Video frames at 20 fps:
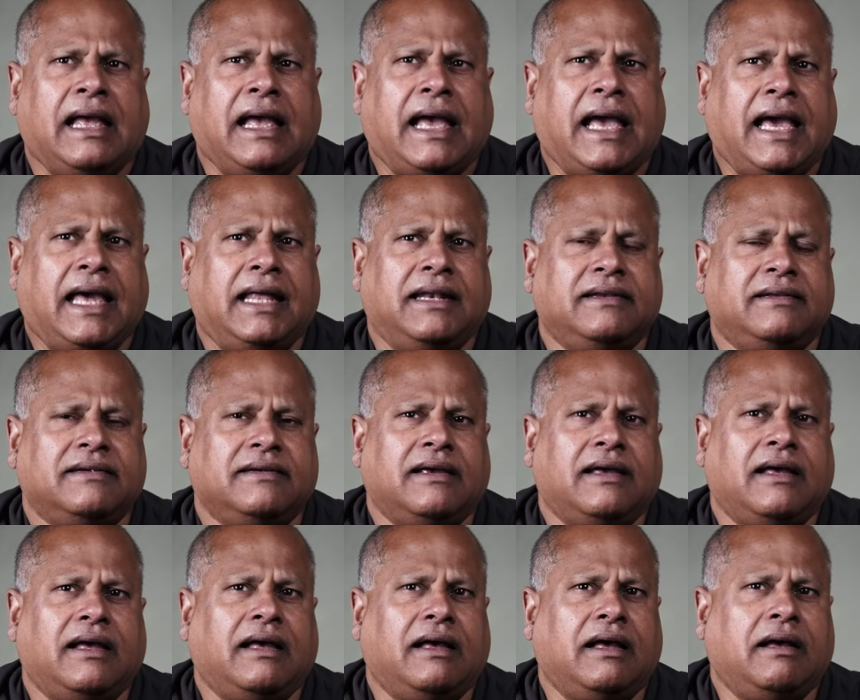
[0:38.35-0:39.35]
And
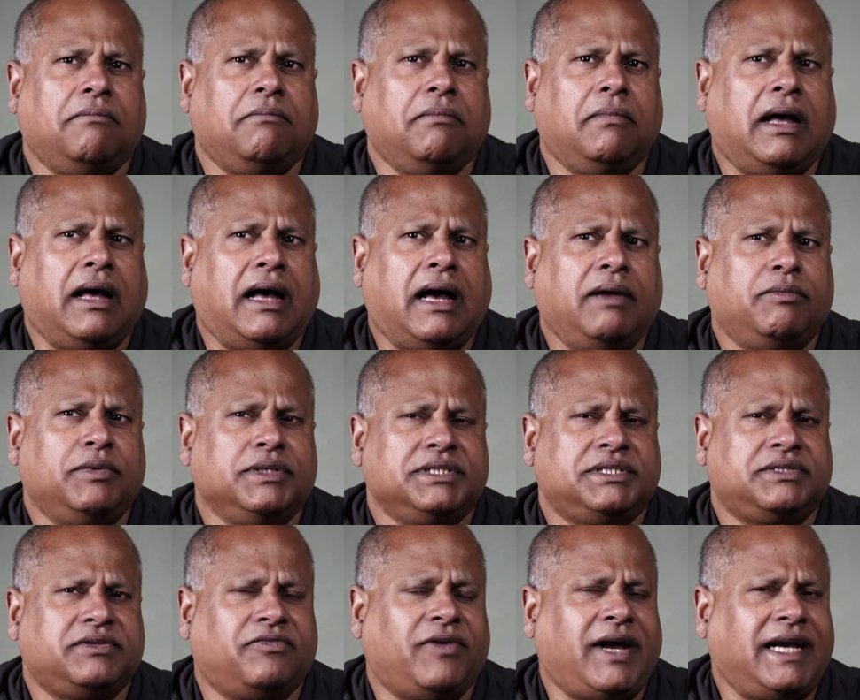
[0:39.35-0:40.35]
I
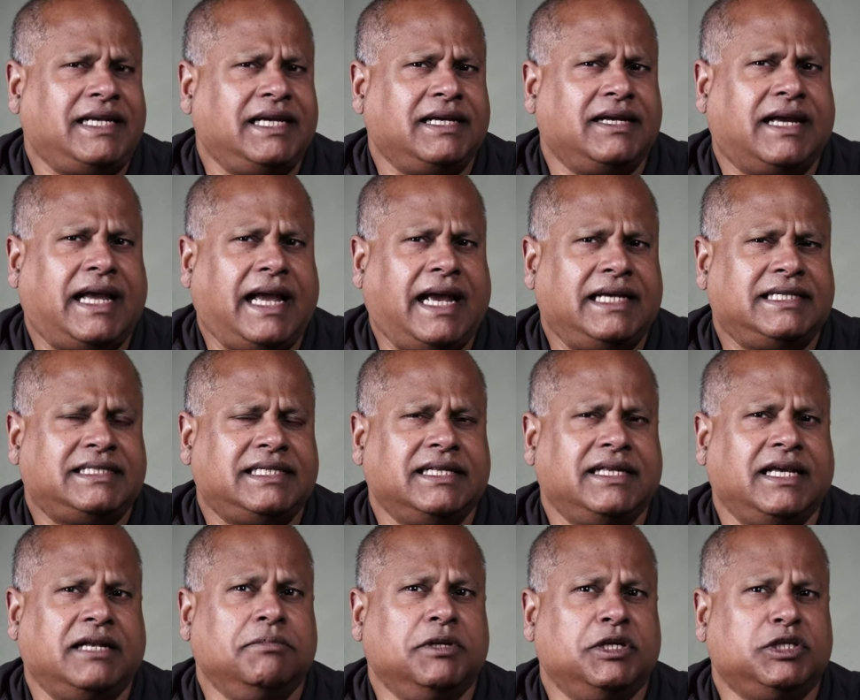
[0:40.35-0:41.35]
was fighting a case at
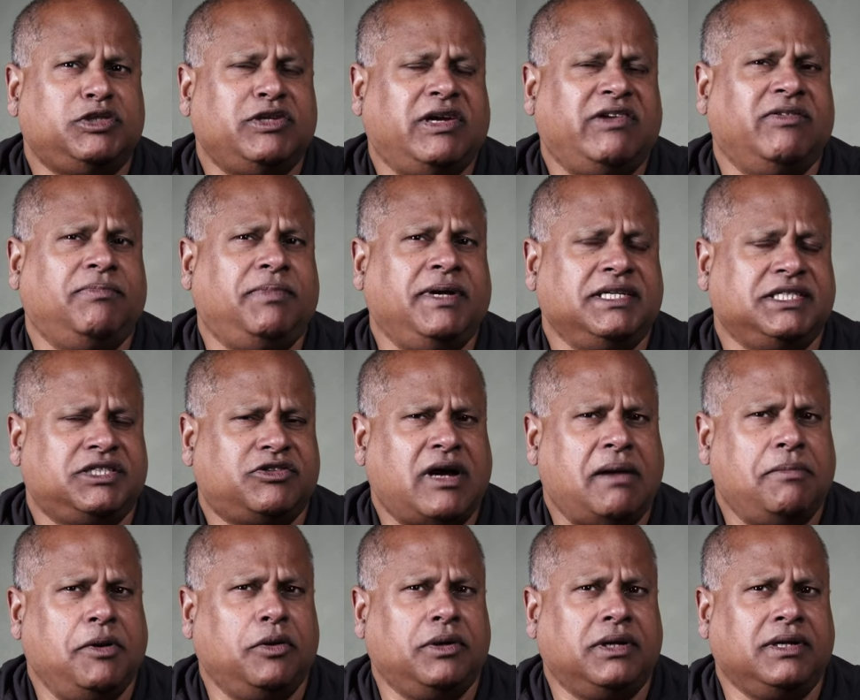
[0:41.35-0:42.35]
the Administrative Appeals
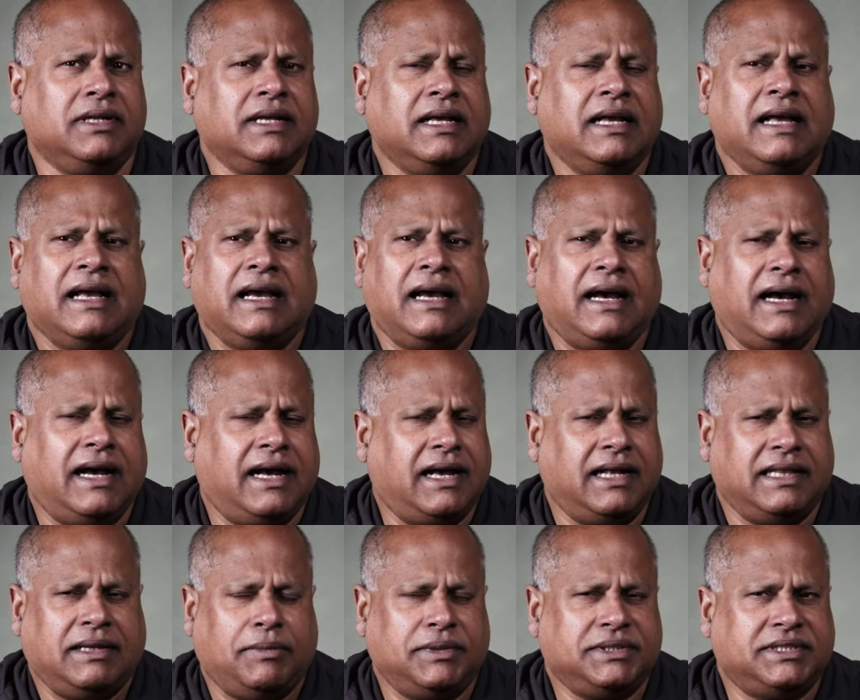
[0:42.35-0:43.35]
Tribunal.
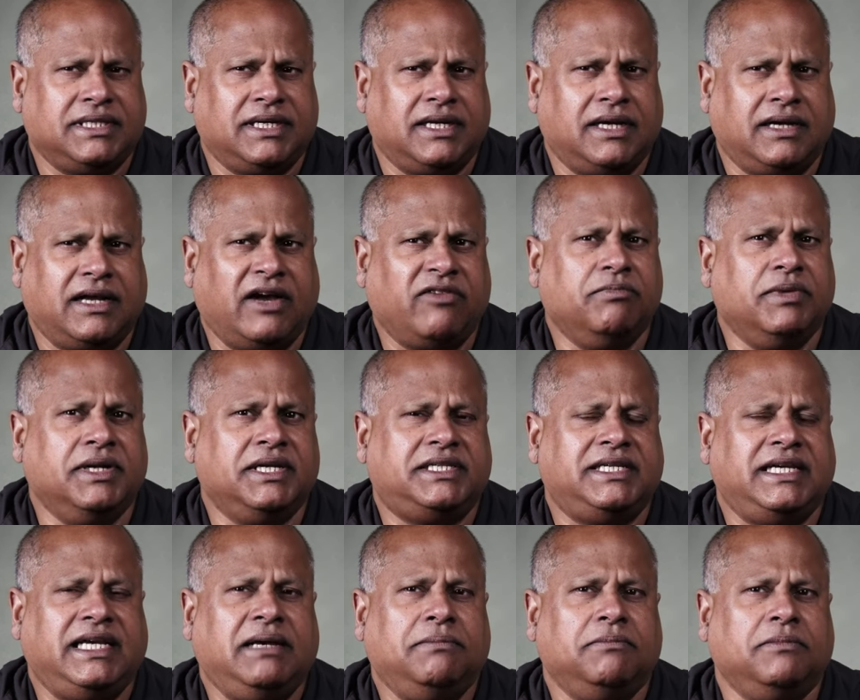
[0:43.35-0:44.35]
There was a government
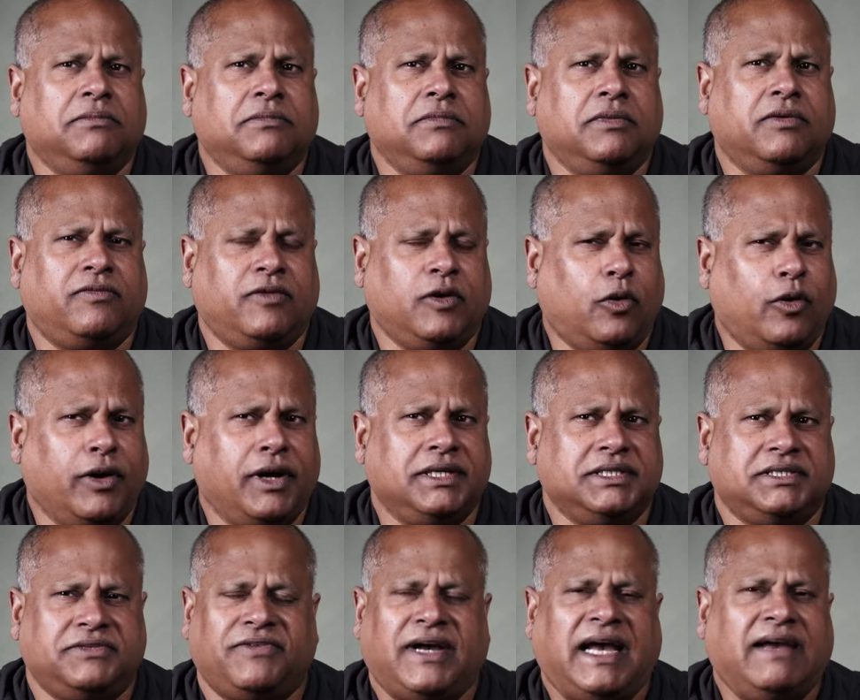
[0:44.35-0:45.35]
team of
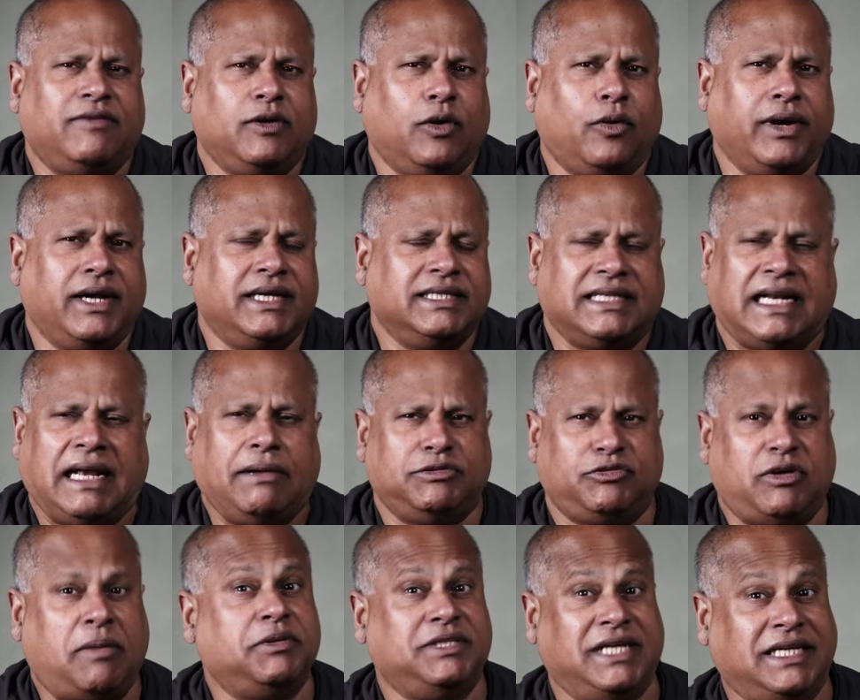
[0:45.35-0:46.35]
lawyers, five lawyers, and I
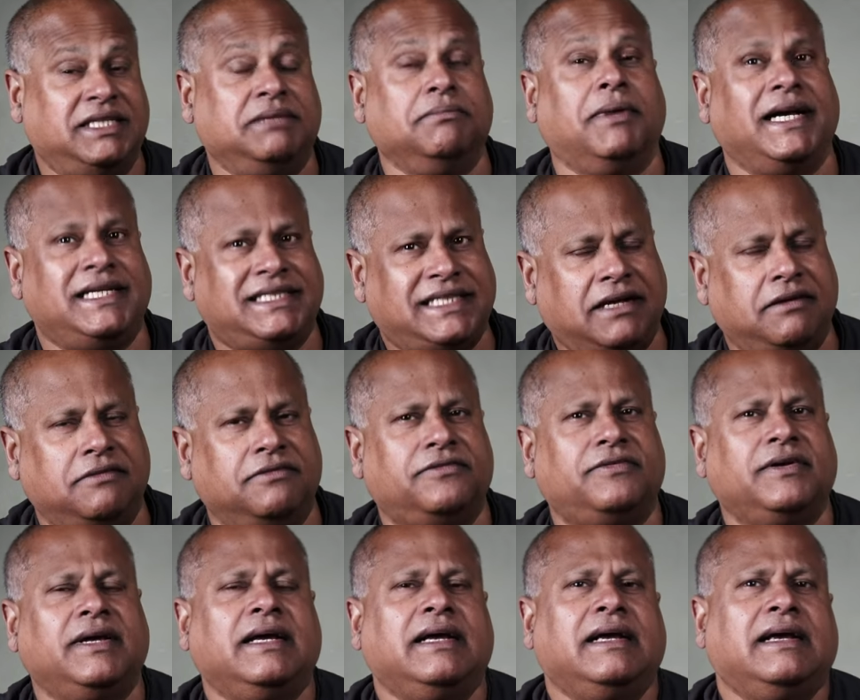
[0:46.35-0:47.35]
was representing
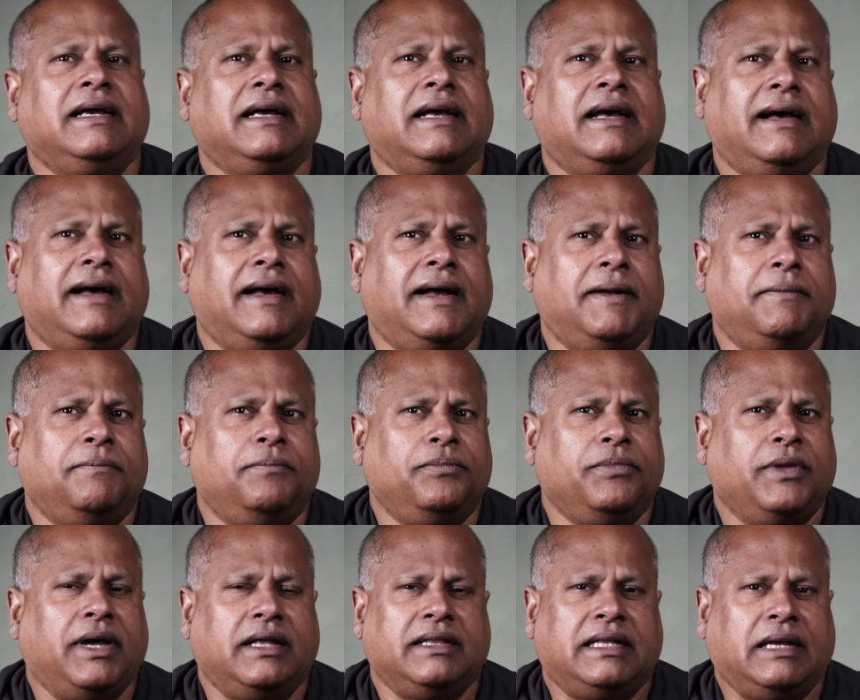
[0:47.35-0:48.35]
myself.
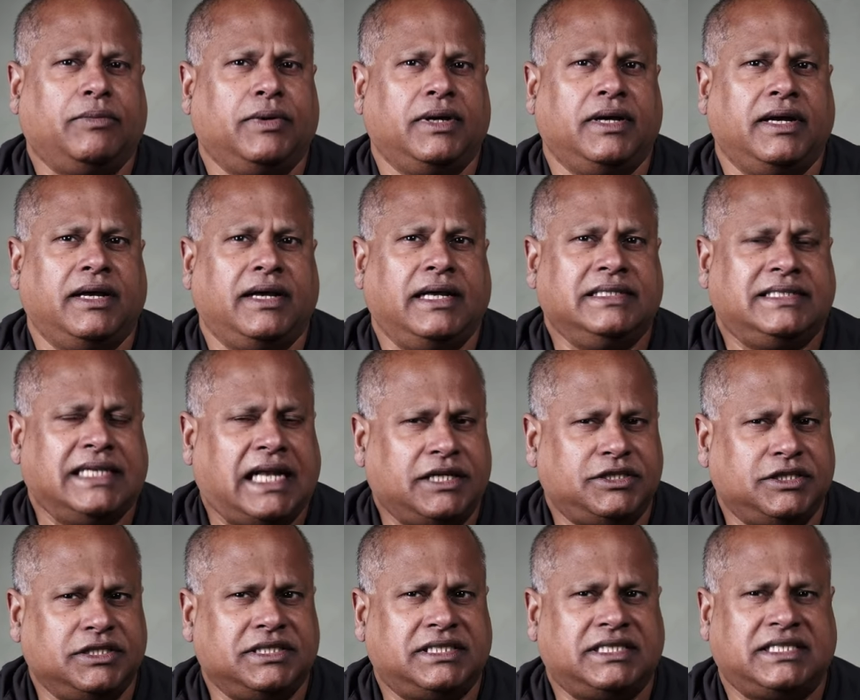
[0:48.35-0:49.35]
And there were
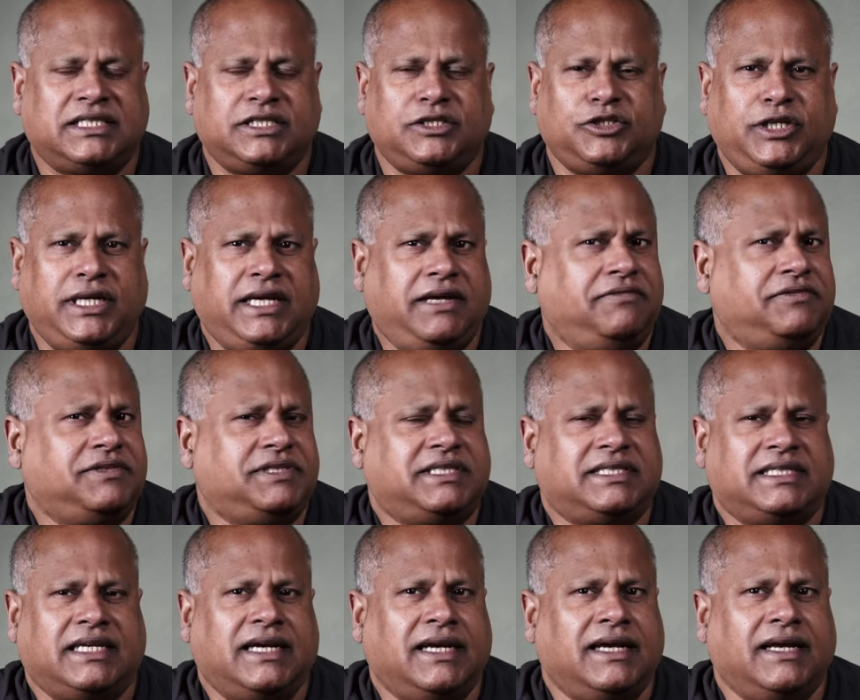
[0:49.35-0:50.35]
intelligence
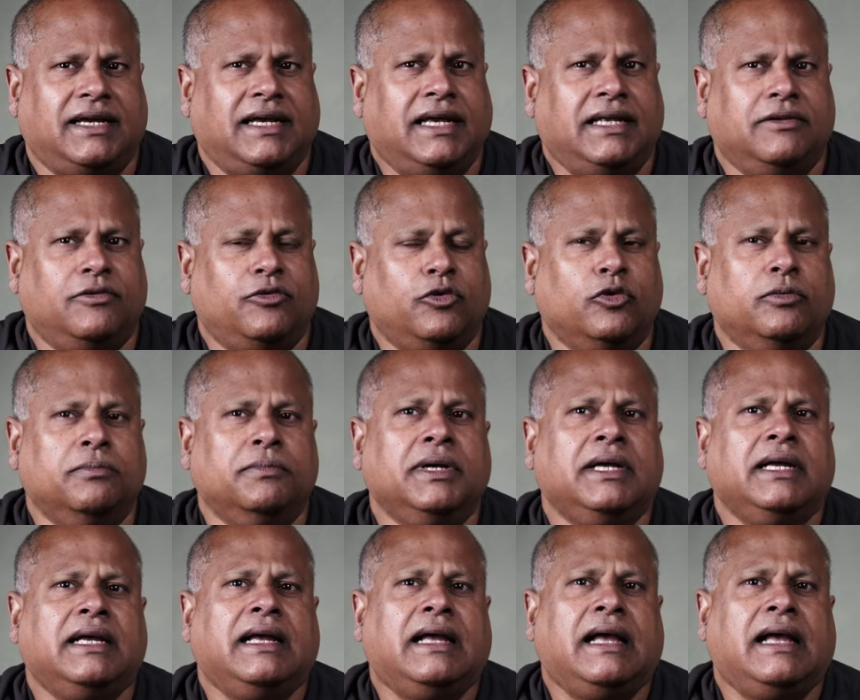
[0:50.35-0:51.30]
chiefs in the room.